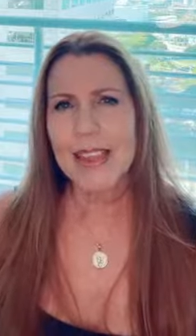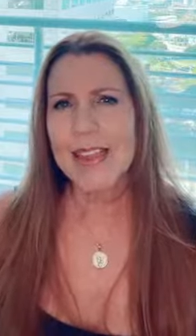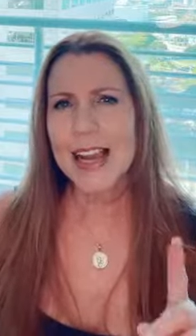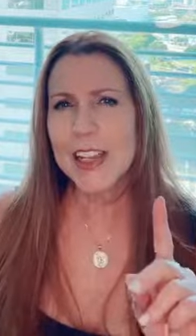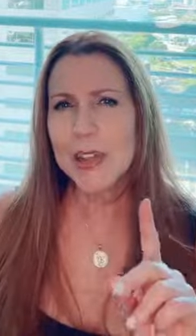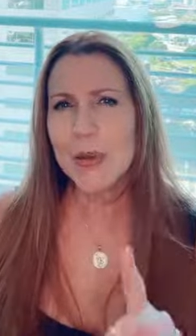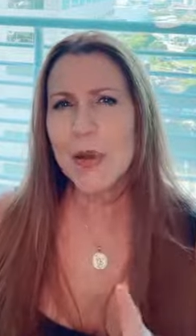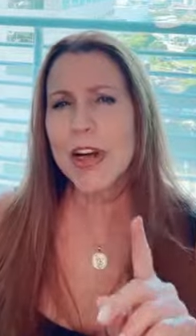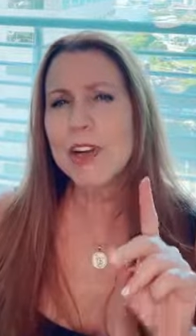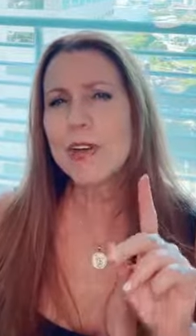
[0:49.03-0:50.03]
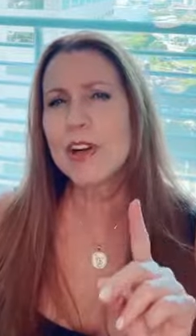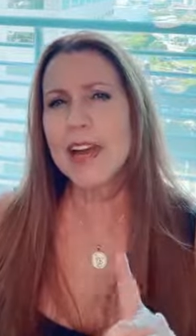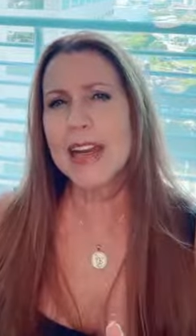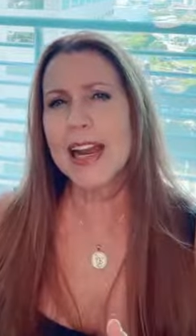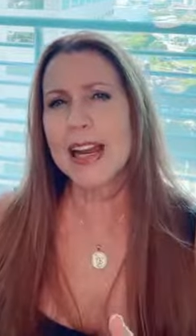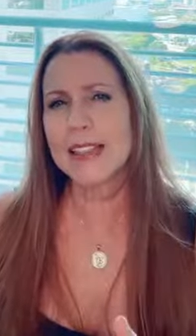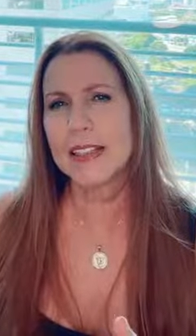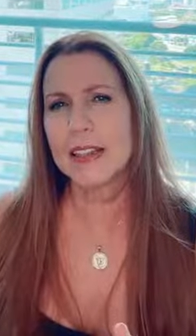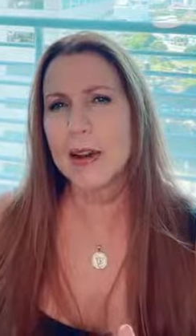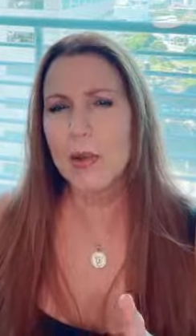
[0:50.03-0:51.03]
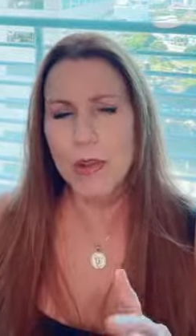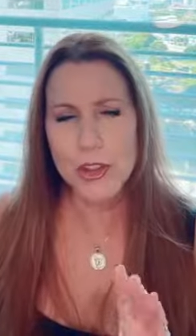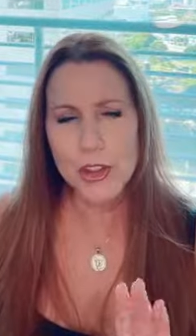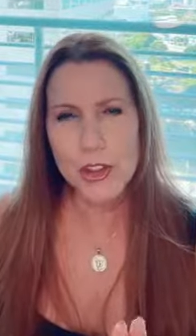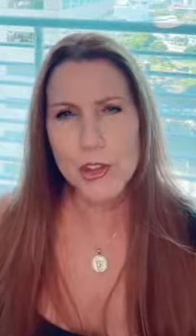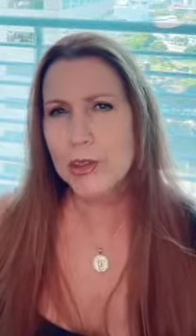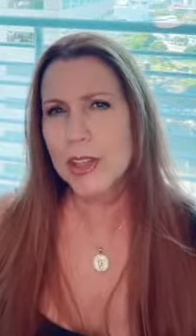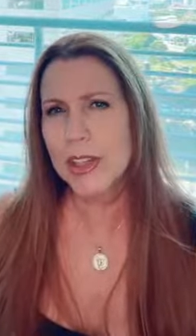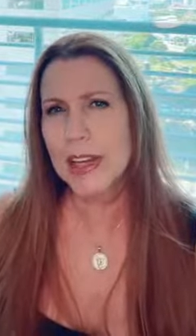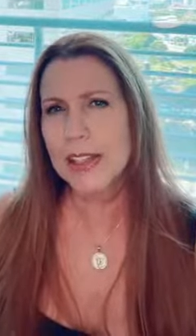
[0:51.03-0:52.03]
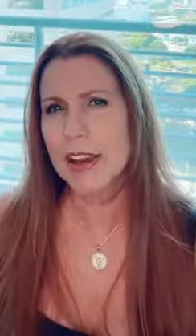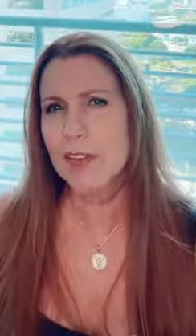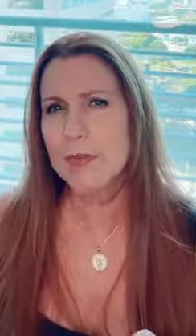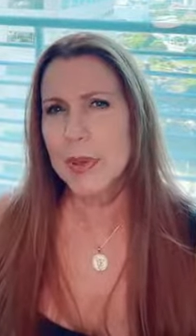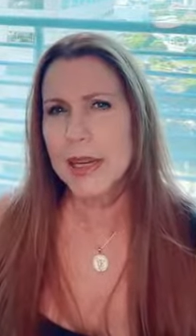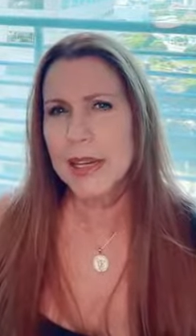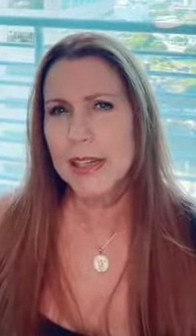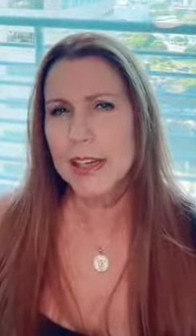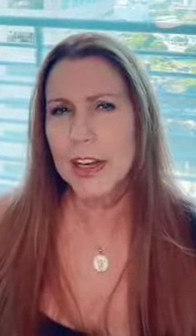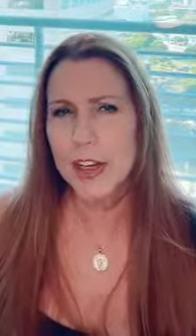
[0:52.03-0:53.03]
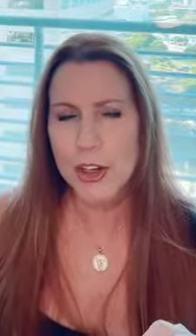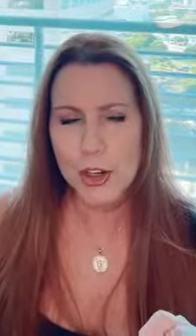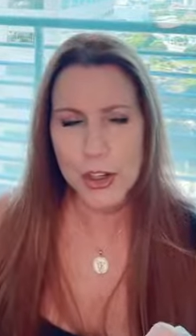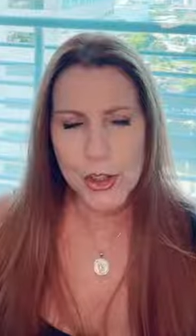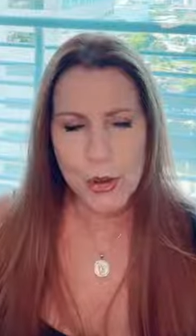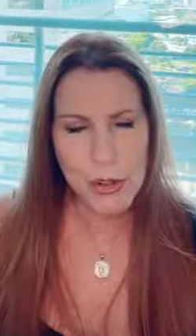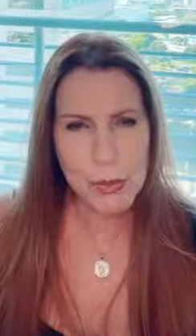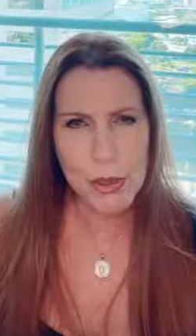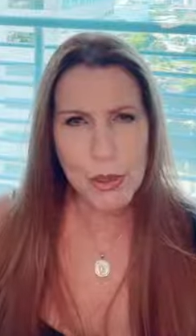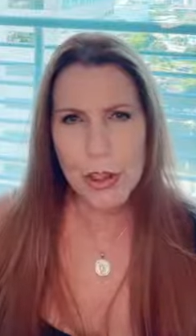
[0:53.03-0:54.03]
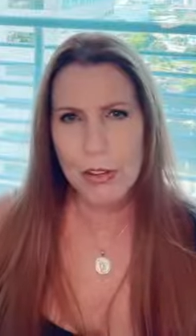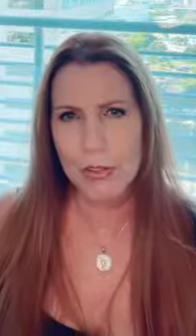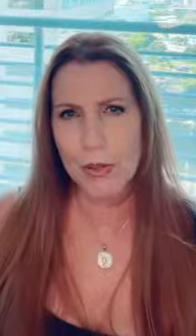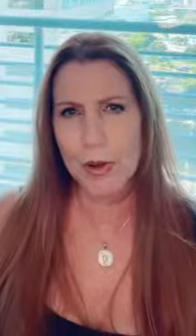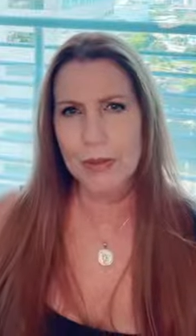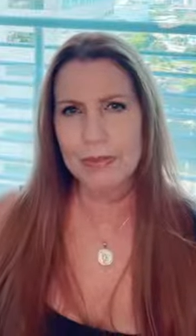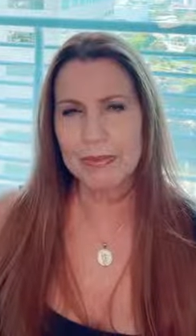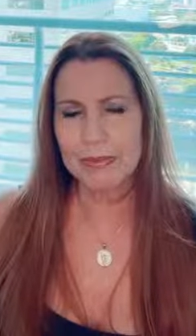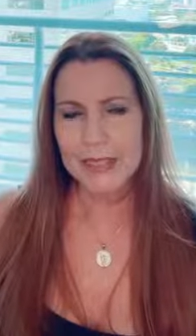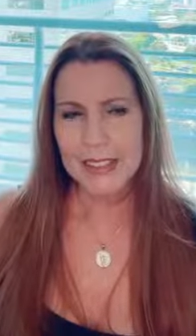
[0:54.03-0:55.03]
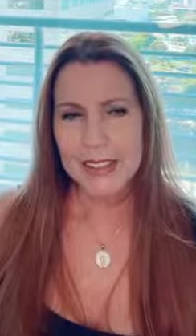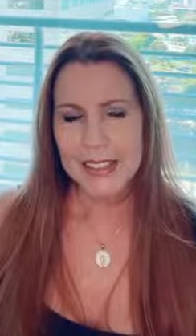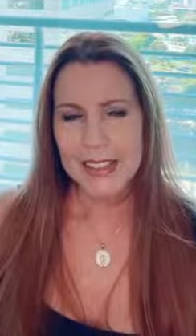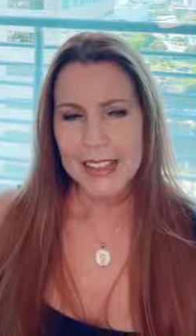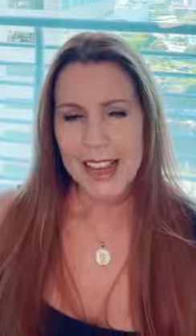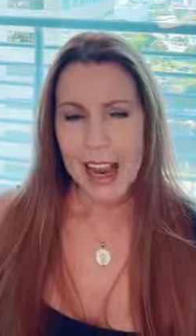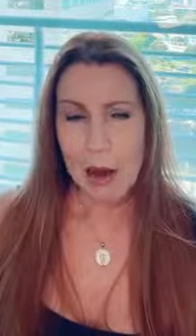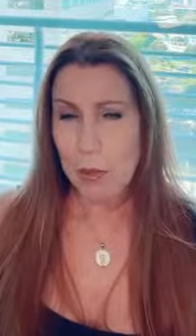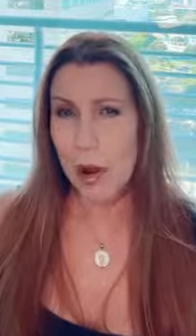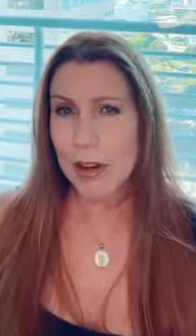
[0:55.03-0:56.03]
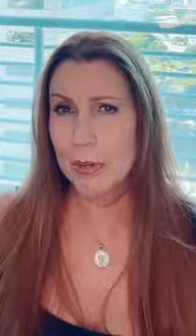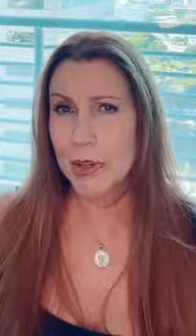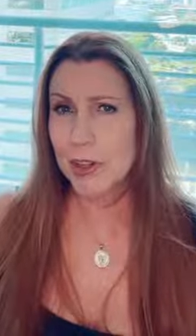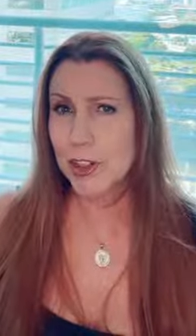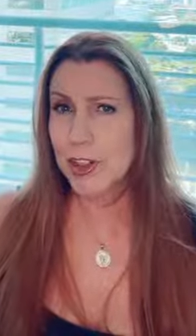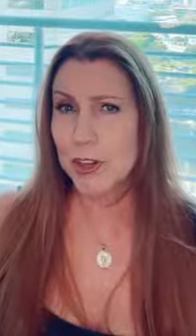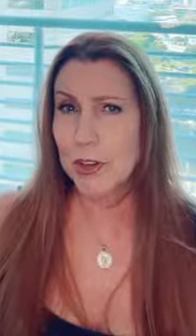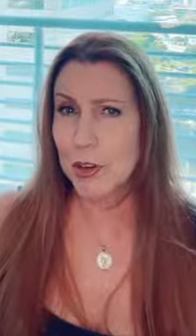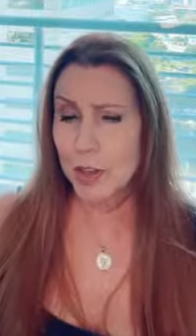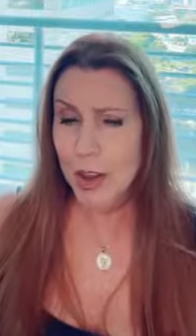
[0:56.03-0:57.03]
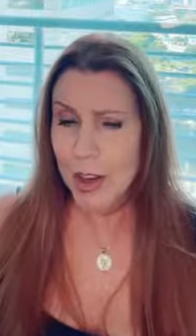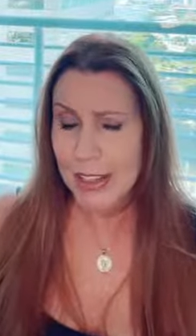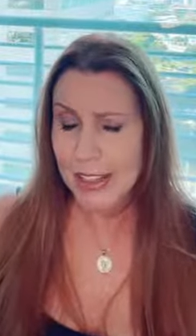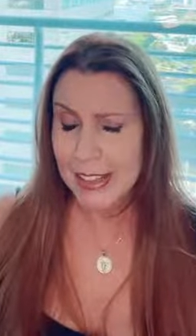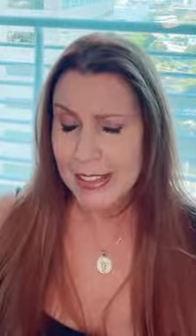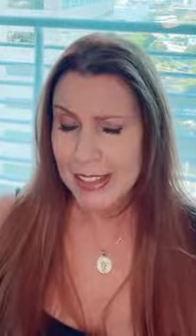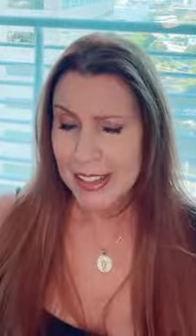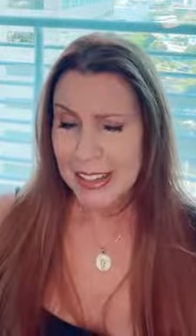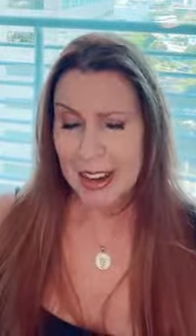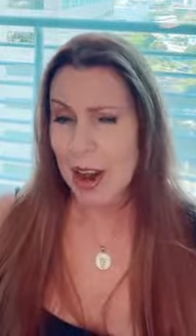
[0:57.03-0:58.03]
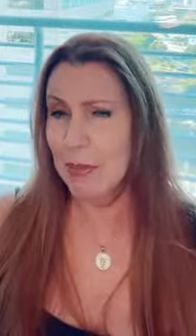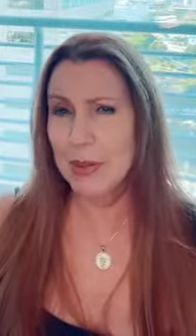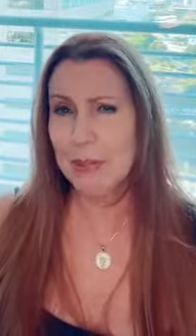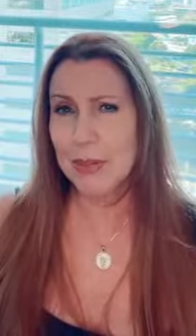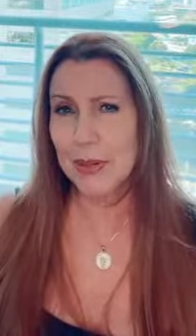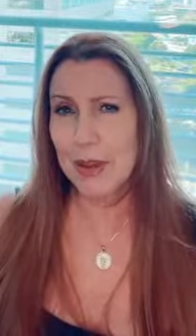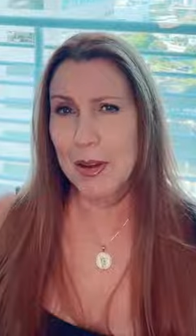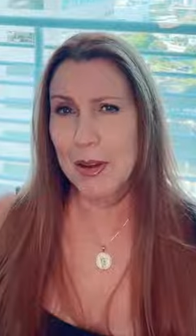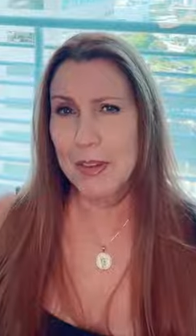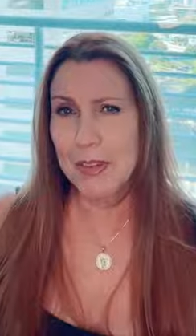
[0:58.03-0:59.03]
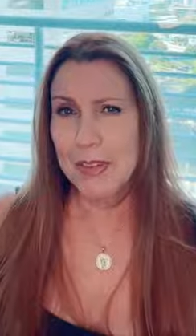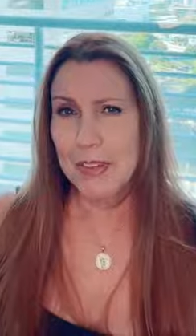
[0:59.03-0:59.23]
that's when you'll connect with the true sense of peace your soul's been looking for. I welcome you to share your thoughts, comment below,